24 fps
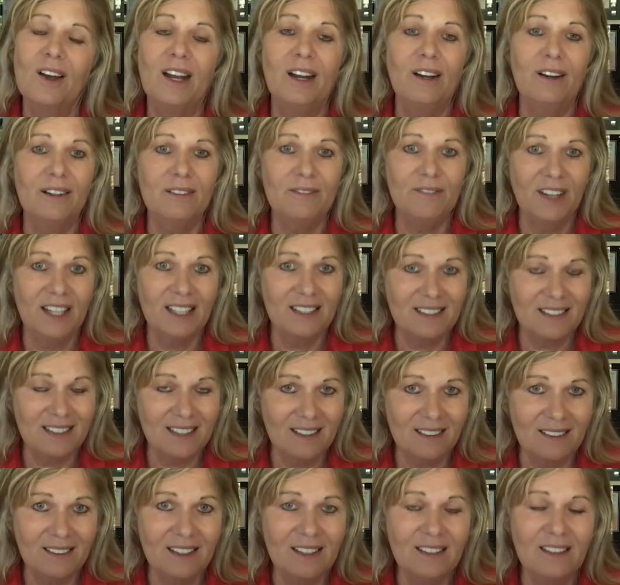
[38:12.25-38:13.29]
Erin Van
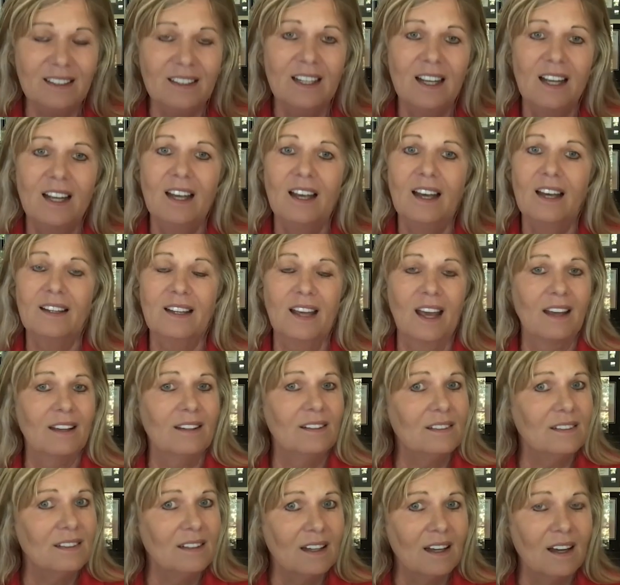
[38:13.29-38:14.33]
Zeelen,
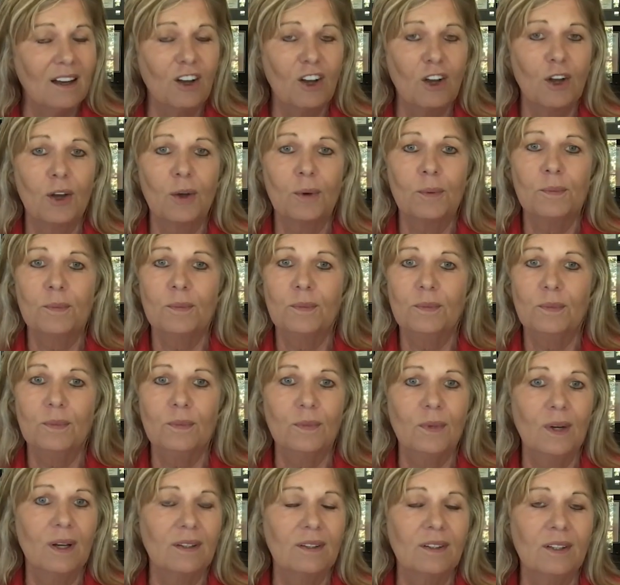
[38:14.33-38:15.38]
again,
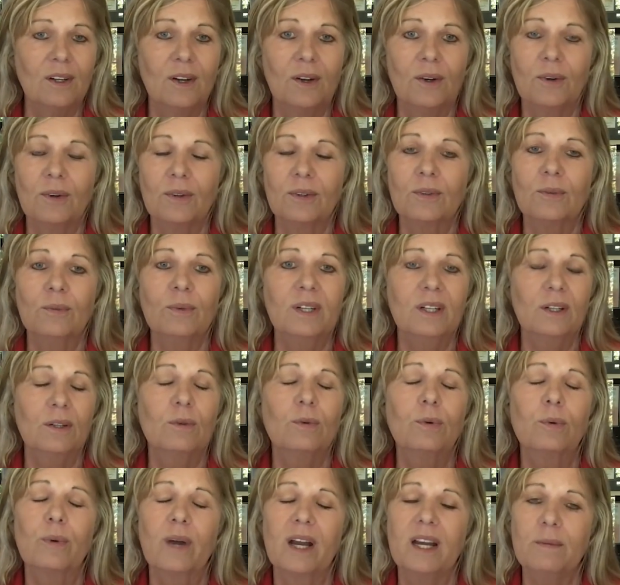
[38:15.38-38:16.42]
what a
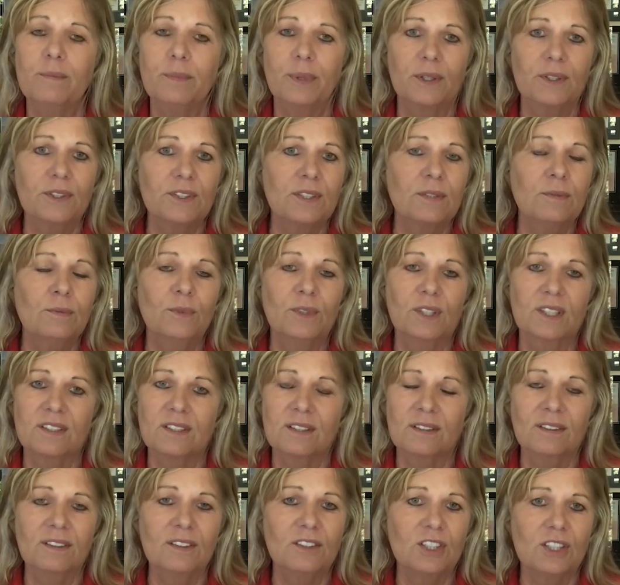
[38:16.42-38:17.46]
great person, works
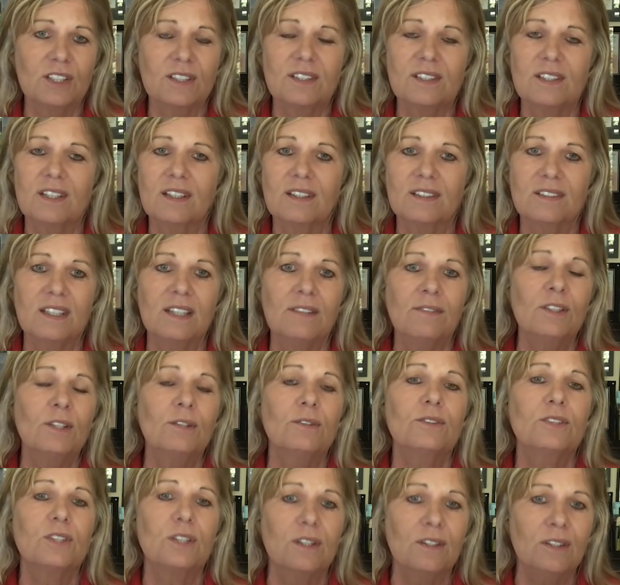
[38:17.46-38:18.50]
in logistics. Even
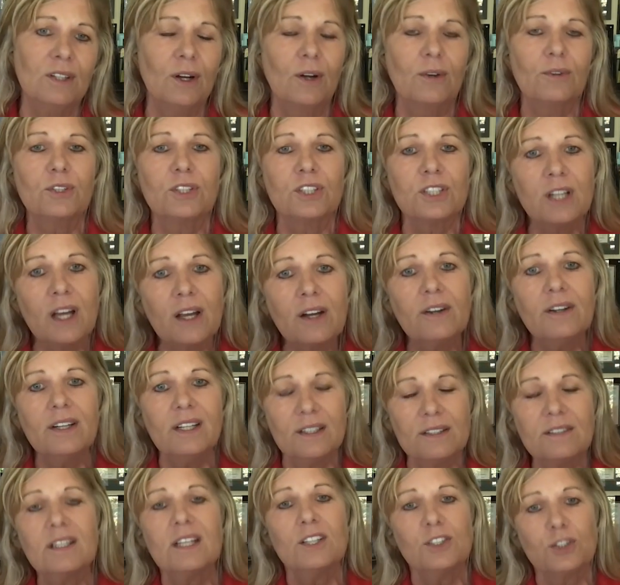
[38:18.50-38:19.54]
though, Schneider
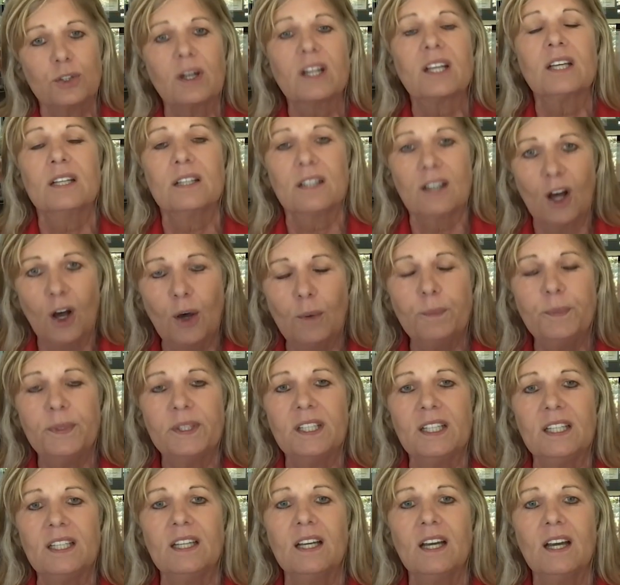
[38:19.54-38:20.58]
is a trucking
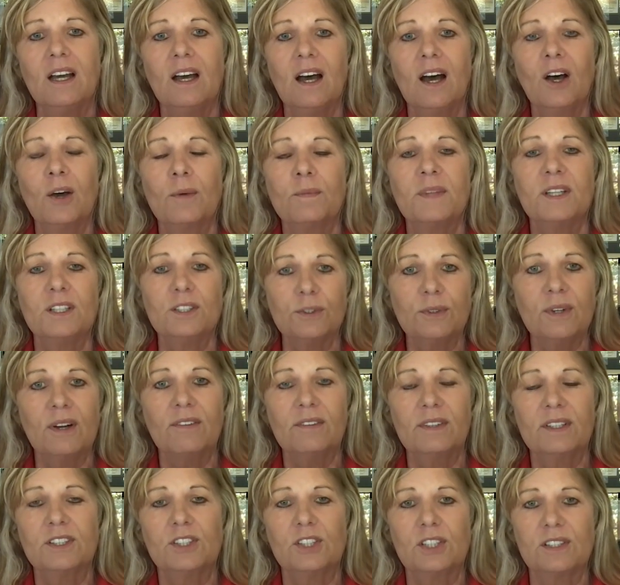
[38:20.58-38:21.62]
company, they do have
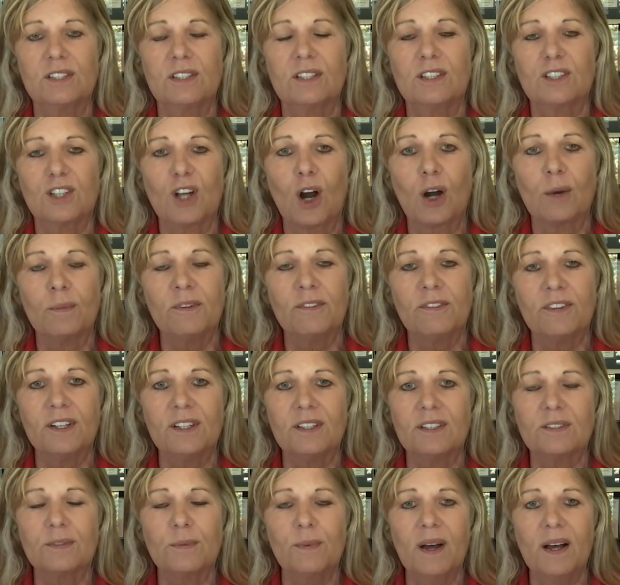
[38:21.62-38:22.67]
a logistics arm of it
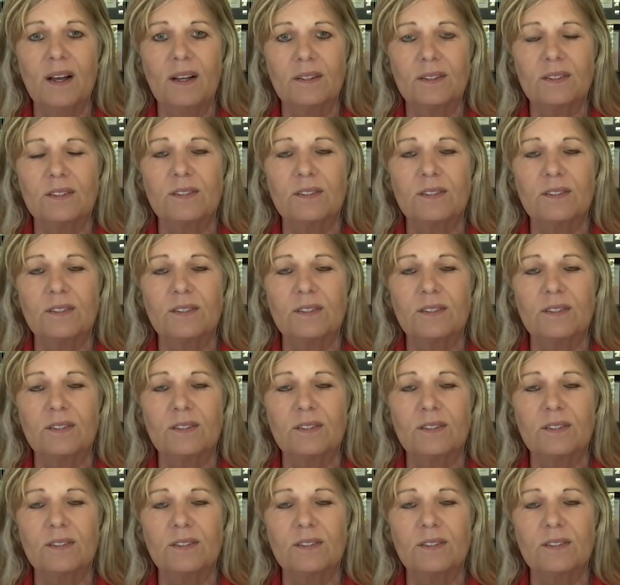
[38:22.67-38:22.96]
as well.